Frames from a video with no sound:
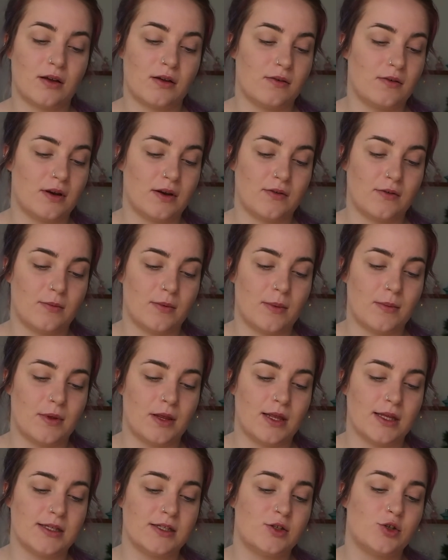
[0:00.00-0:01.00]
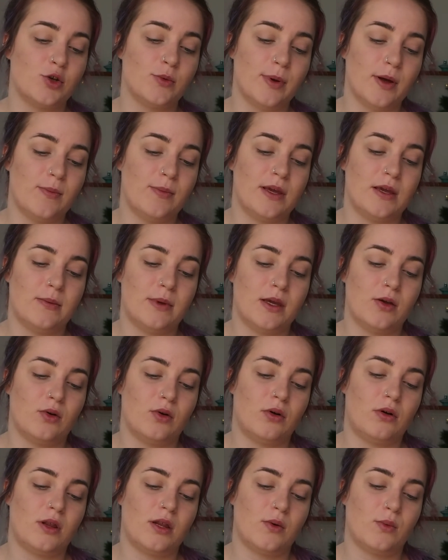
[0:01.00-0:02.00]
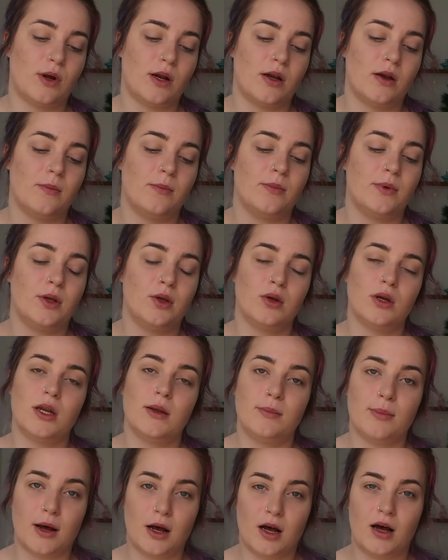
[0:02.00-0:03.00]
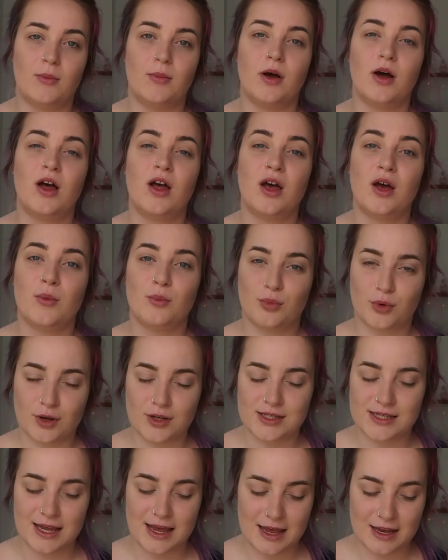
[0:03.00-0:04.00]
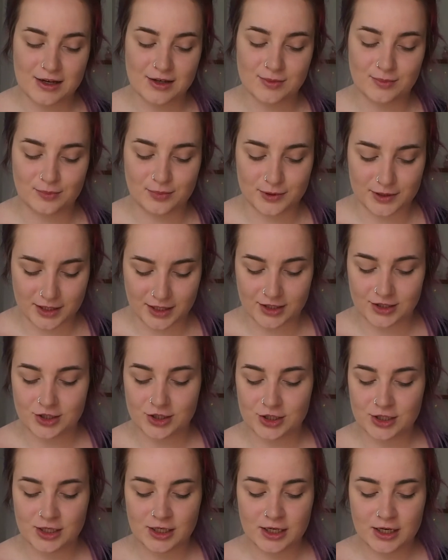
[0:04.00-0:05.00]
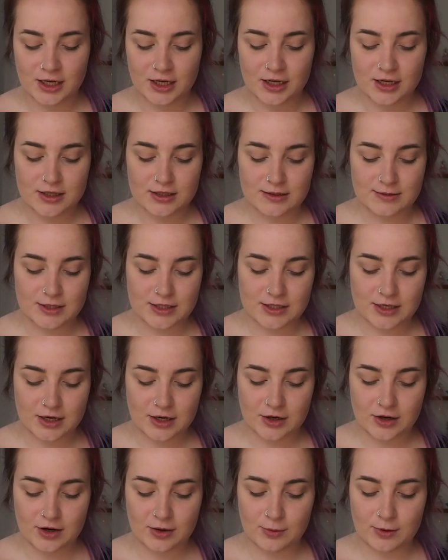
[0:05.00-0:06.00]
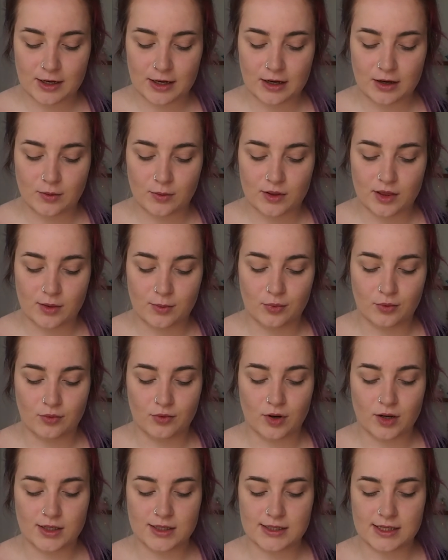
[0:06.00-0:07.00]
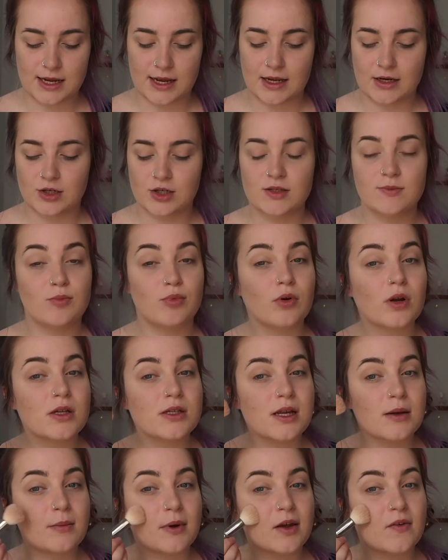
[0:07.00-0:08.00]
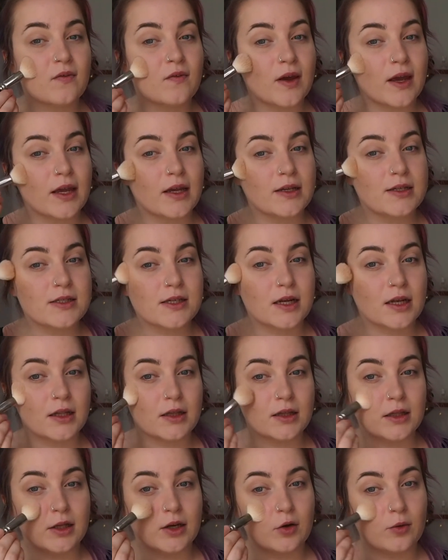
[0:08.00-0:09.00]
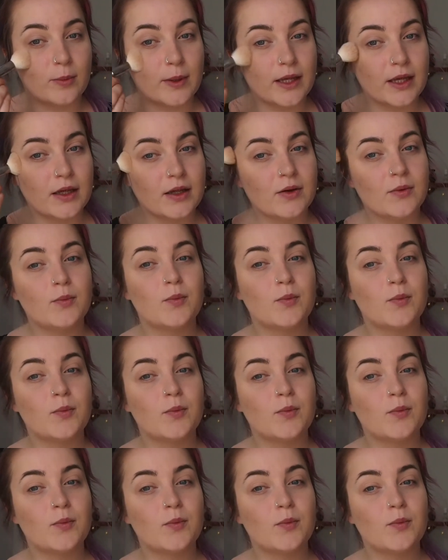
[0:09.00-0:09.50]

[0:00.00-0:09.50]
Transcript: BB All-in-One Beauty Balm Bronzer and Blush. So I'm just going to go in with the bronzer and just bronze up my face a little bit.